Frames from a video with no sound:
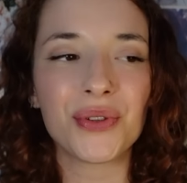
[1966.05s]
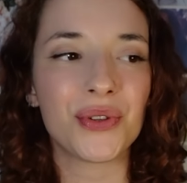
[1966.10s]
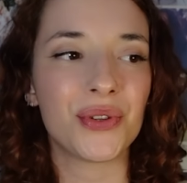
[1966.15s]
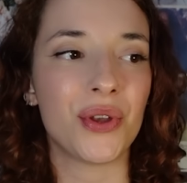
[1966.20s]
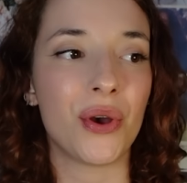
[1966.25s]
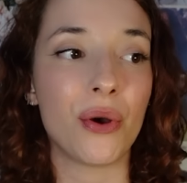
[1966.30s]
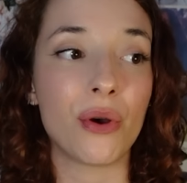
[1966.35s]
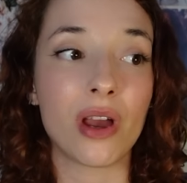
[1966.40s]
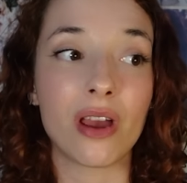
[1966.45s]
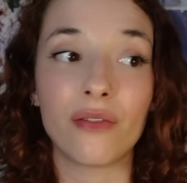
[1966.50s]

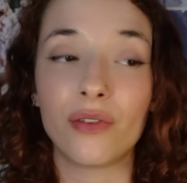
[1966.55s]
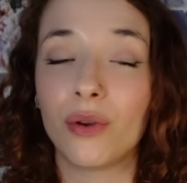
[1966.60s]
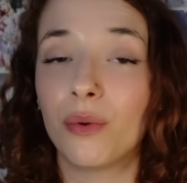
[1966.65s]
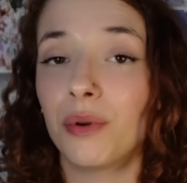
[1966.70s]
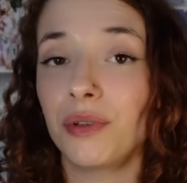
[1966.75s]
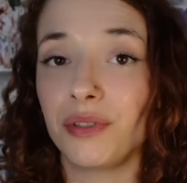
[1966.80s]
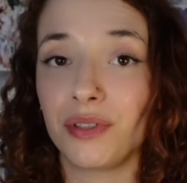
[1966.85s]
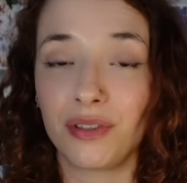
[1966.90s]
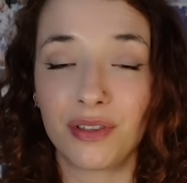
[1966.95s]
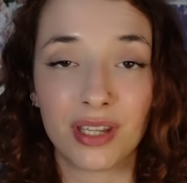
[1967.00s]
So if you
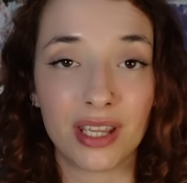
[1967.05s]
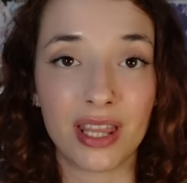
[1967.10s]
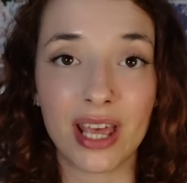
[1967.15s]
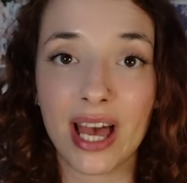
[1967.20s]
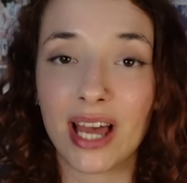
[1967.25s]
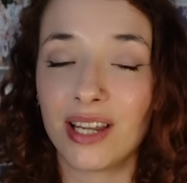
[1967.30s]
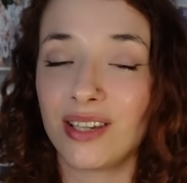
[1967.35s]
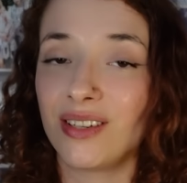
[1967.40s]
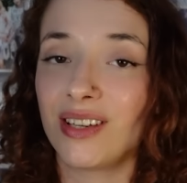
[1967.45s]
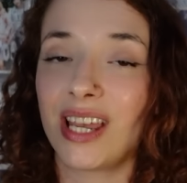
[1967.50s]
want to see
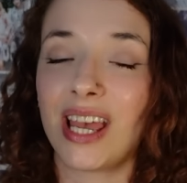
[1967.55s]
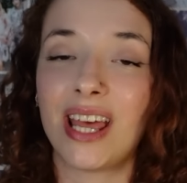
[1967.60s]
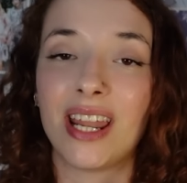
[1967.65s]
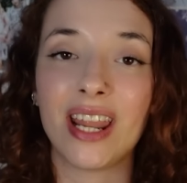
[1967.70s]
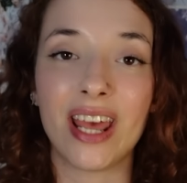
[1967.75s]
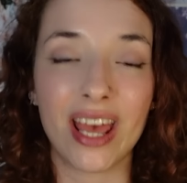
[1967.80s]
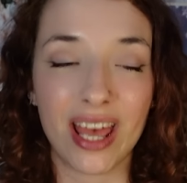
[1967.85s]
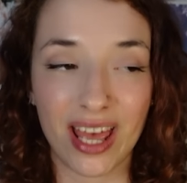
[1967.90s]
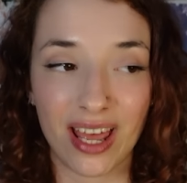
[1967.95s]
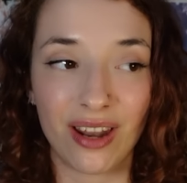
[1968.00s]
that, you can
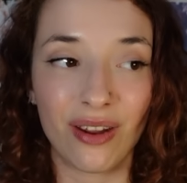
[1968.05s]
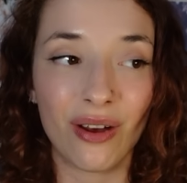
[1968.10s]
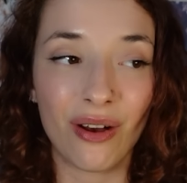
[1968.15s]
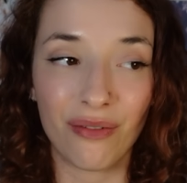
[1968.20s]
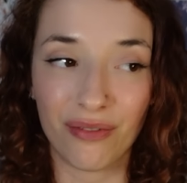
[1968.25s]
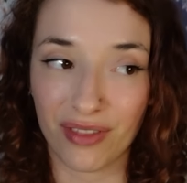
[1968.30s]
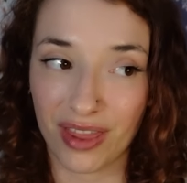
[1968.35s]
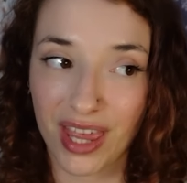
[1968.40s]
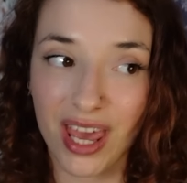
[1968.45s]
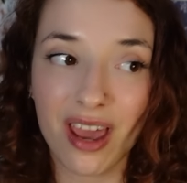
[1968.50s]
head
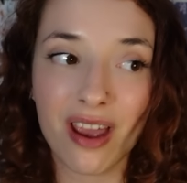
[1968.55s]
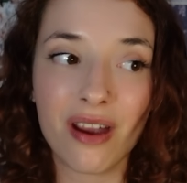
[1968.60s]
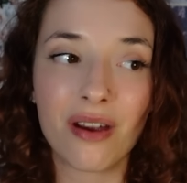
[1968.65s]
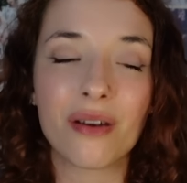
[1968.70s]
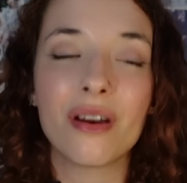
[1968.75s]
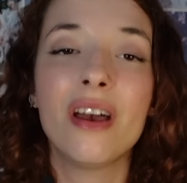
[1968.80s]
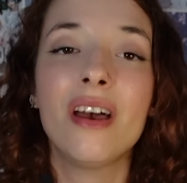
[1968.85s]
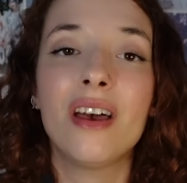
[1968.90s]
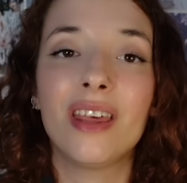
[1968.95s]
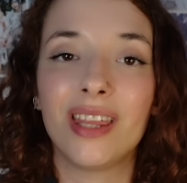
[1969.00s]
over there.